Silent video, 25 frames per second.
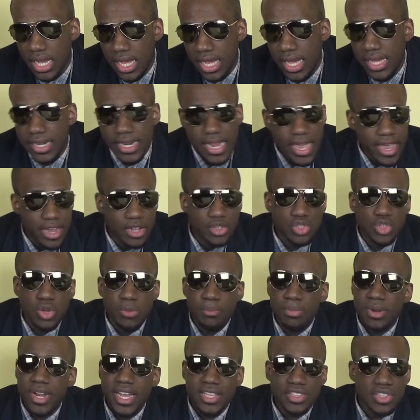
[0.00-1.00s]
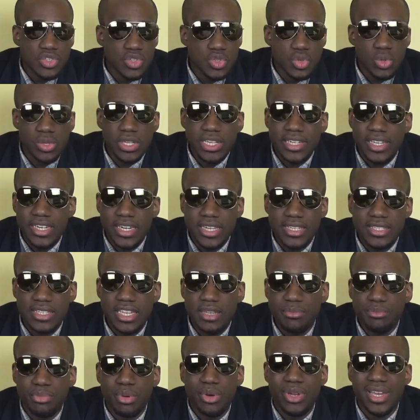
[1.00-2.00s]
And Hector, bless his soul, he did his
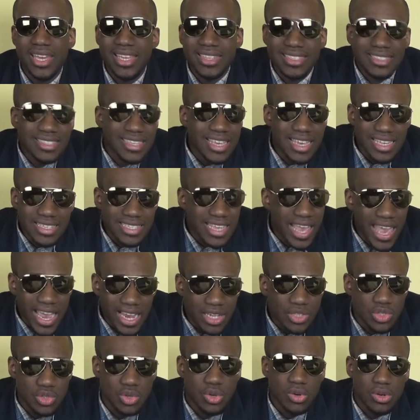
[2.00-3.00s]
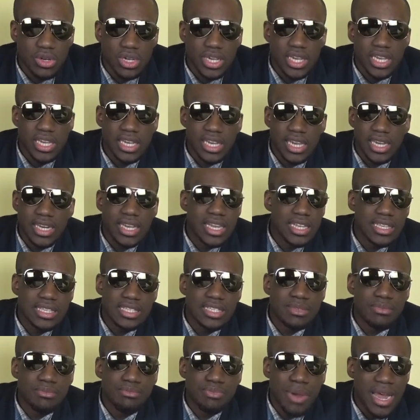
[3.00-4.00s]
thing, but it's Hector. It
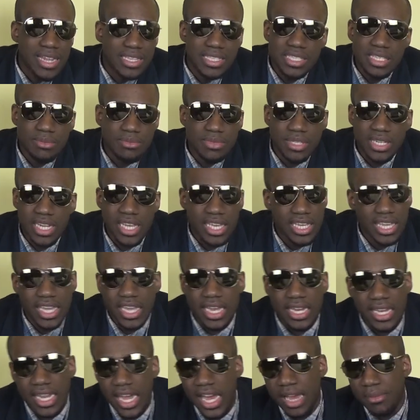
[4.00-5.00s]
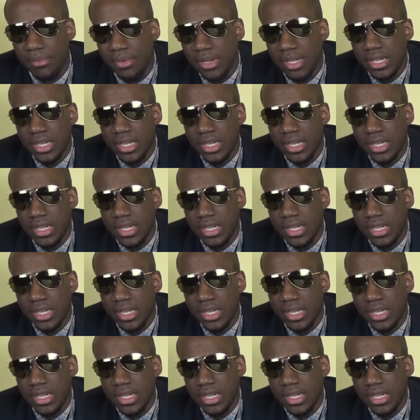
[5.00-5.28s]
ain't Bart Simpson, aka Lam.